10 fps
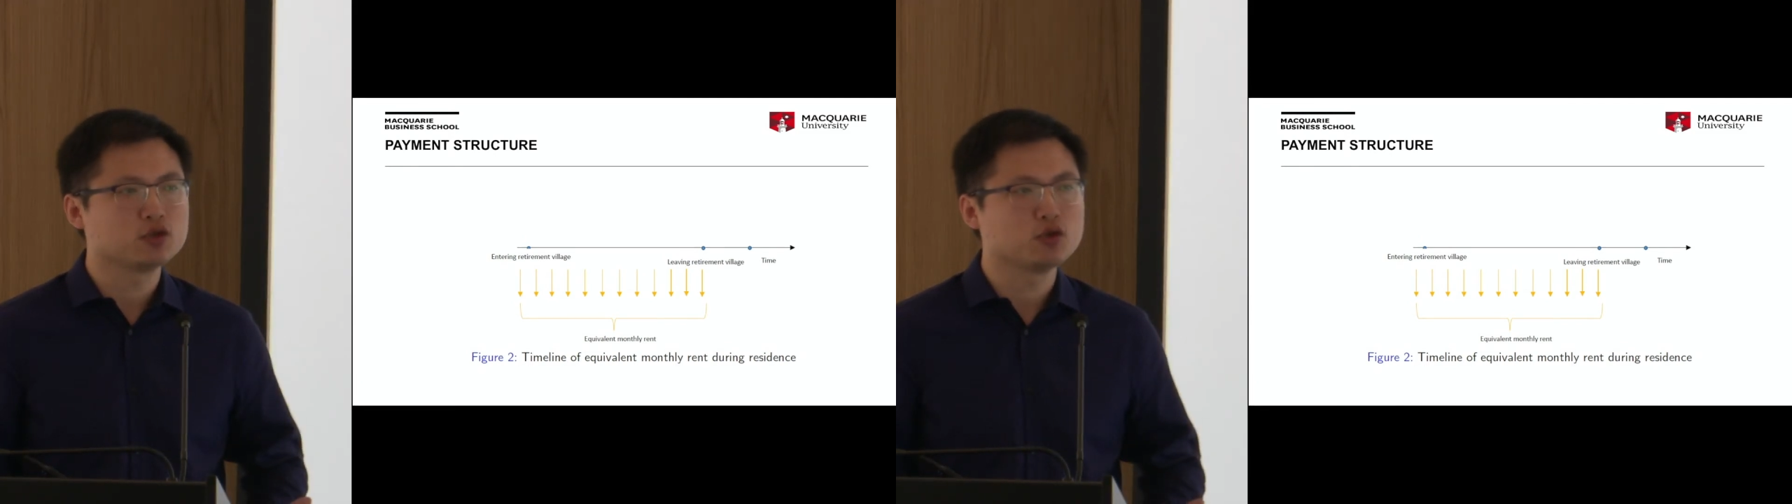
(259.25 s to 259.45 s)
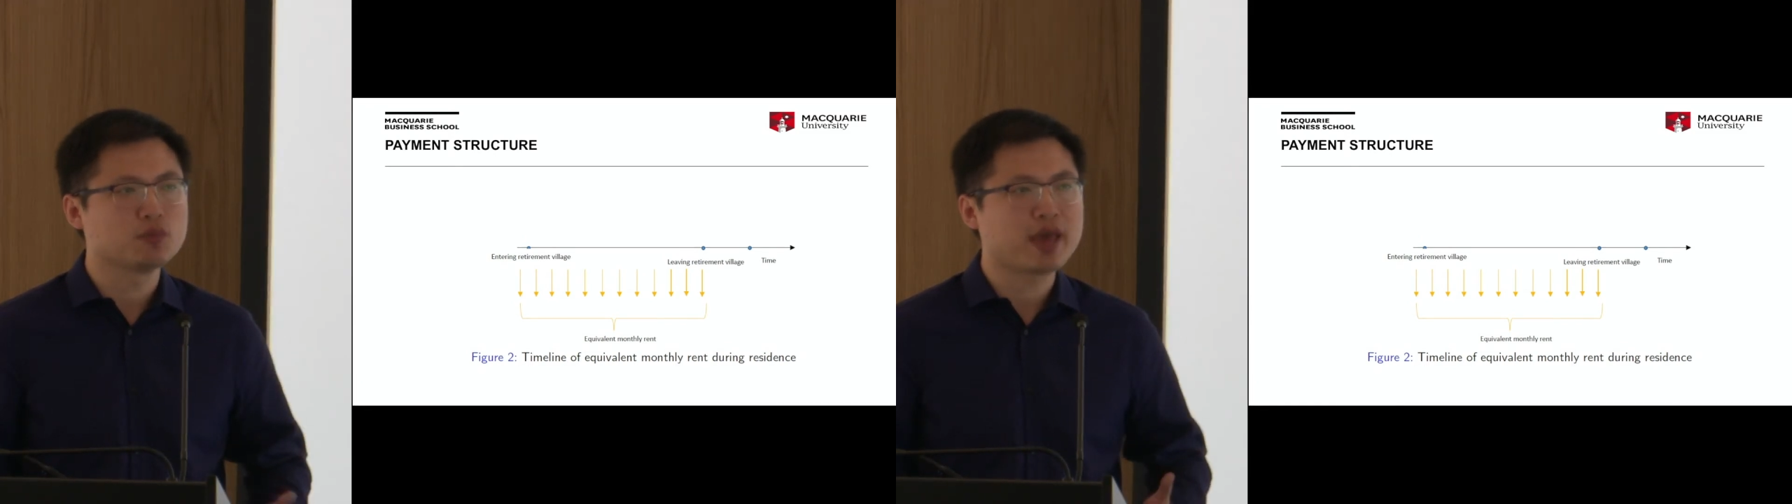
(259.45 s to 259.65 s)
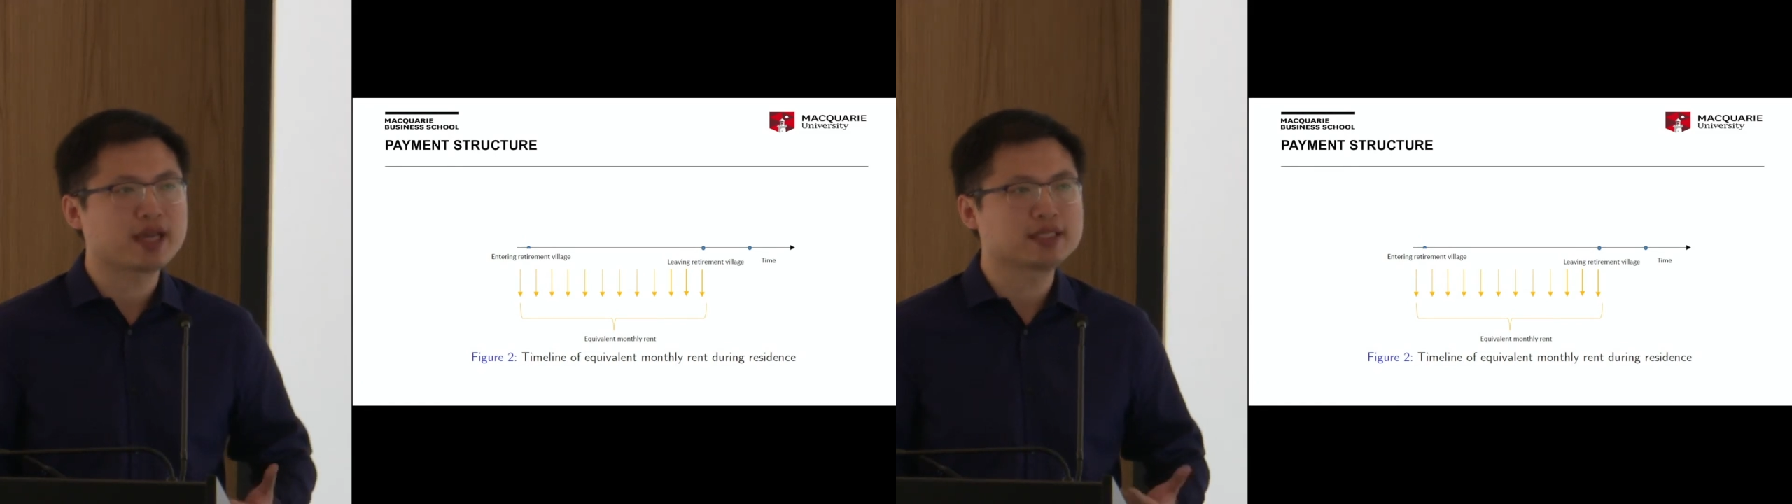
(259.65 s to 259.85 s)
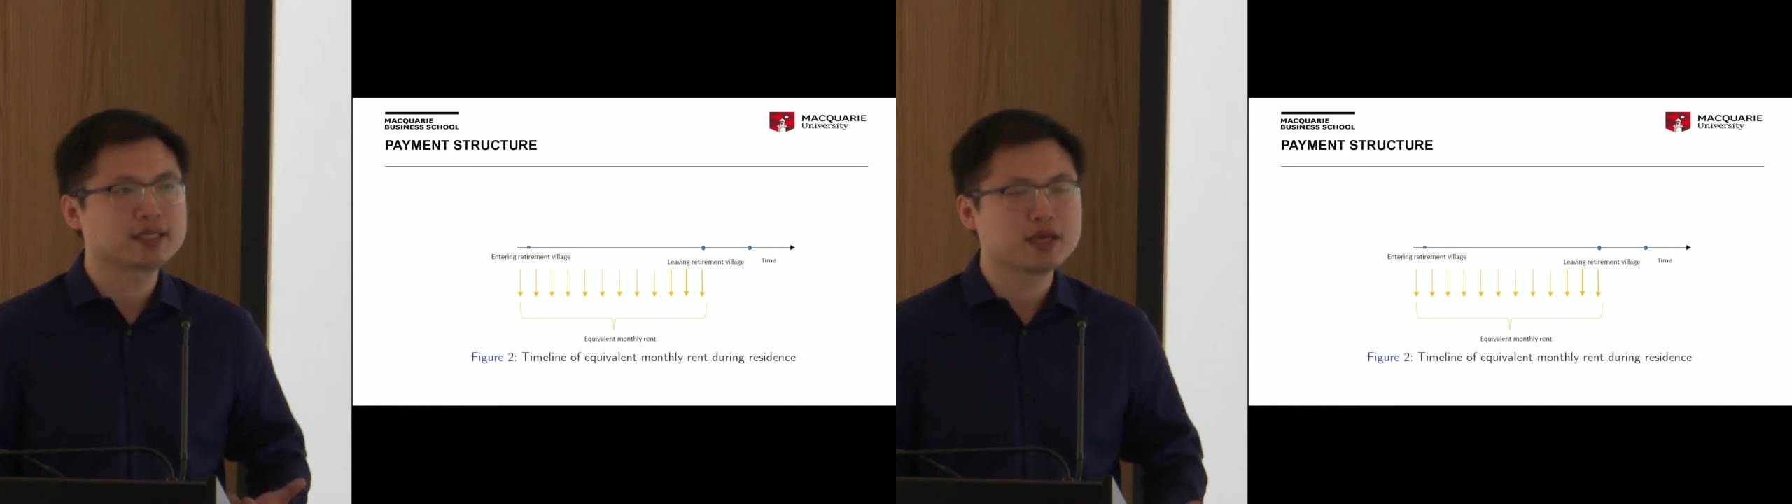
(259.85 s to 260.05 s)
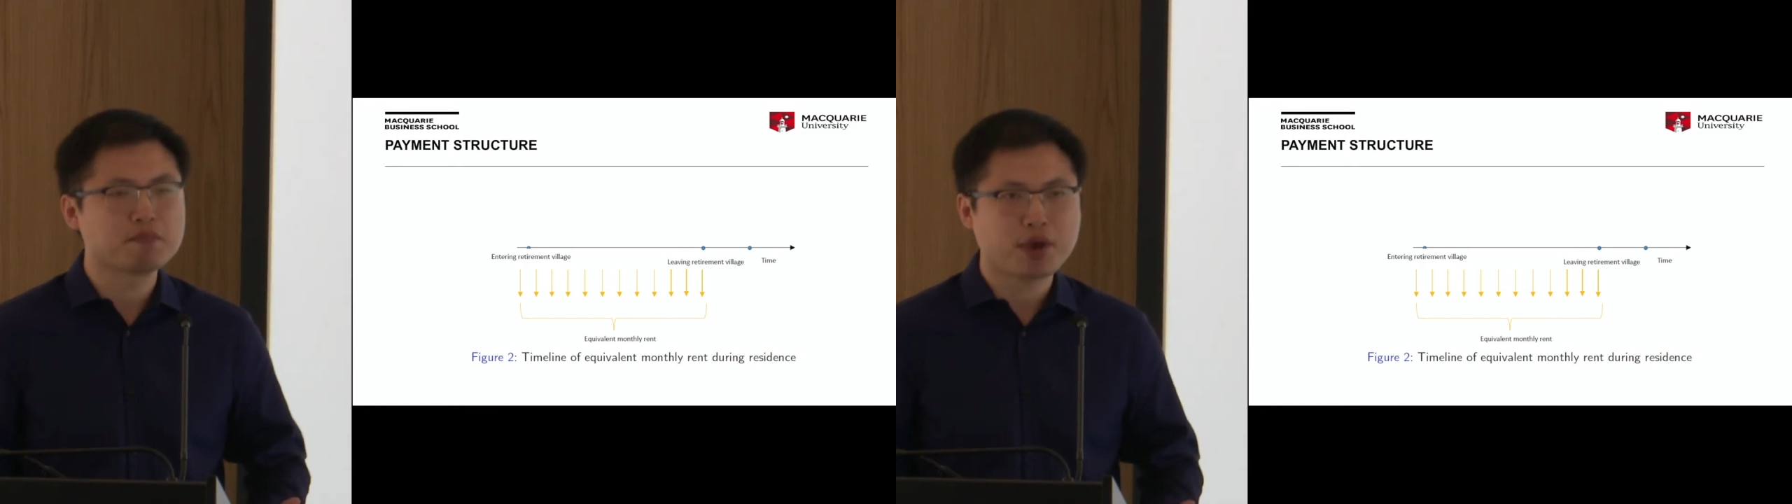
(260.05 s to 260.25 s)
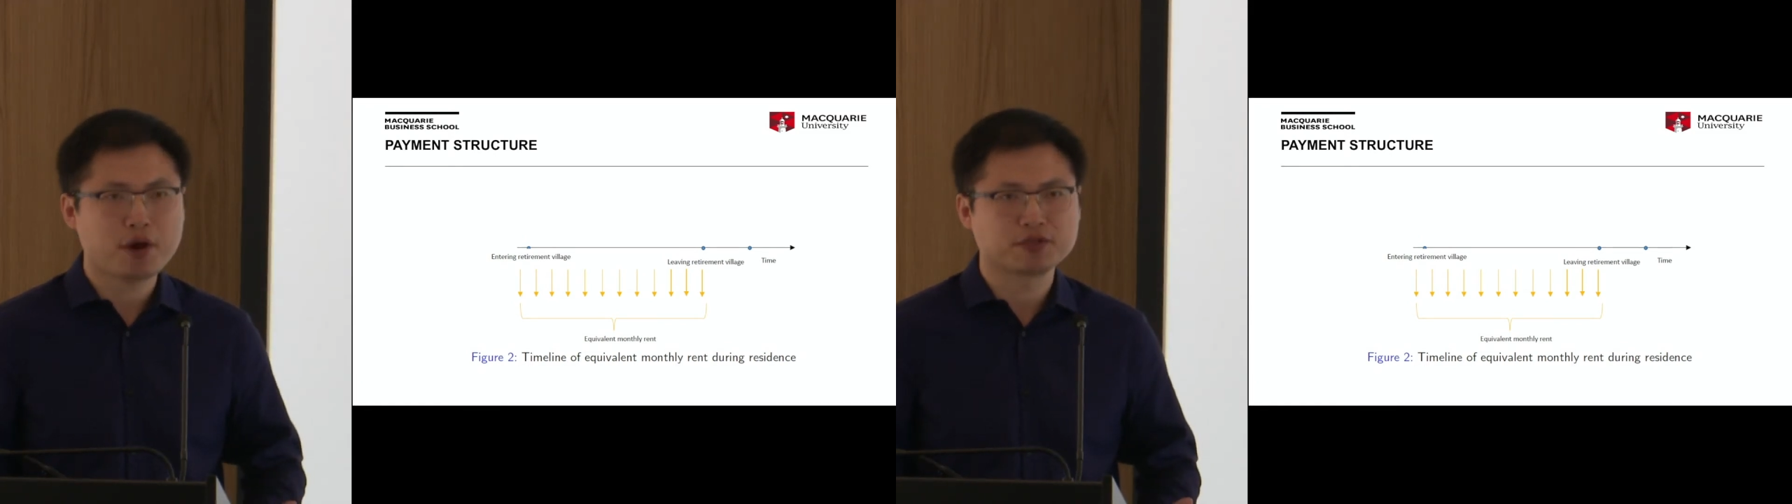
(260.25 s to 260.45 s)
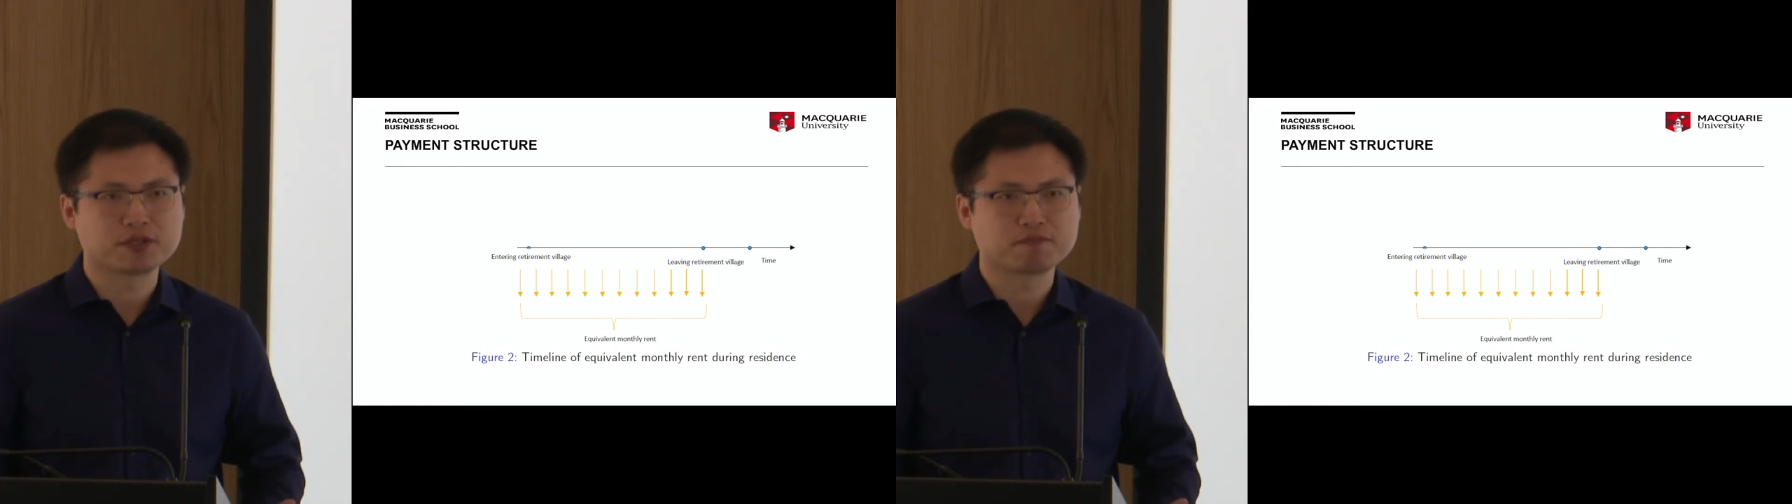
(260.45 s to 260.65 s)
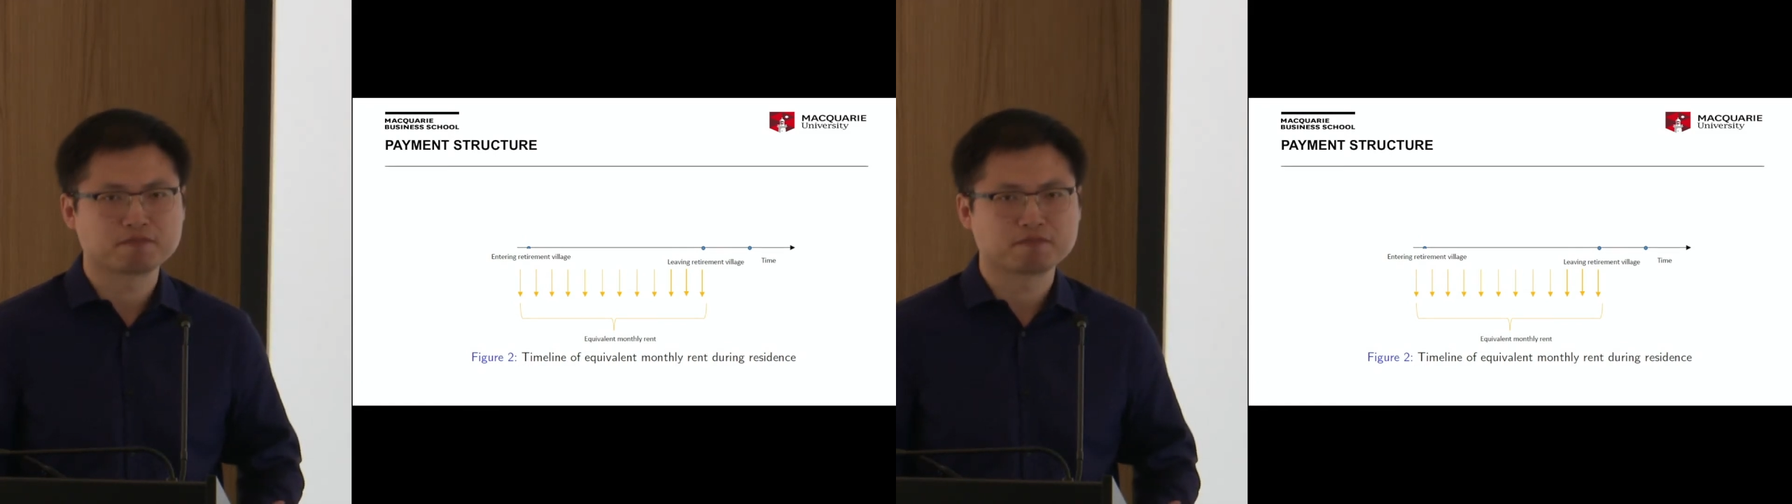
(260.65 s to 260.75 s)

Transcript: to make the comparison.